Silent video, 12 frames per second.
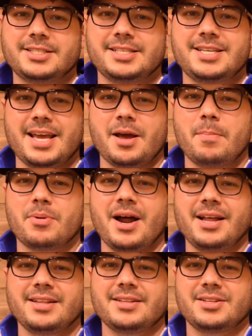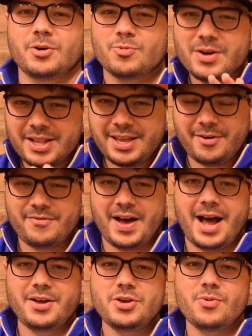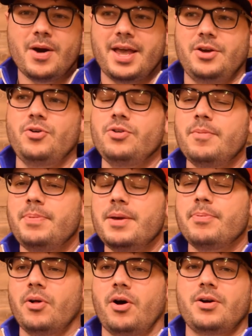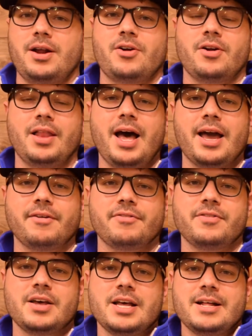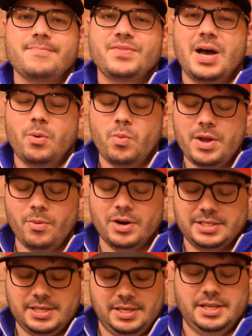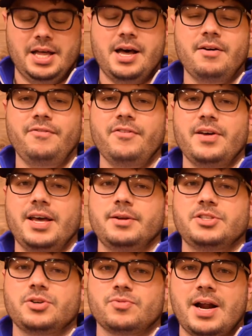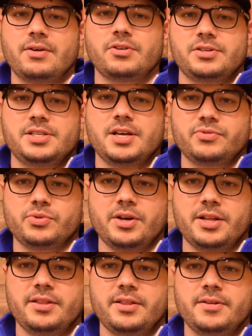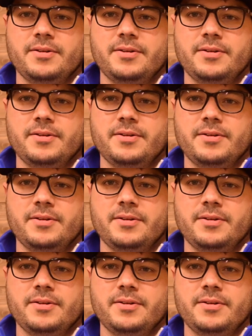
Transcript: to take a breath, to really evaluate who the people are in our life that we want to love and surround ourselves with.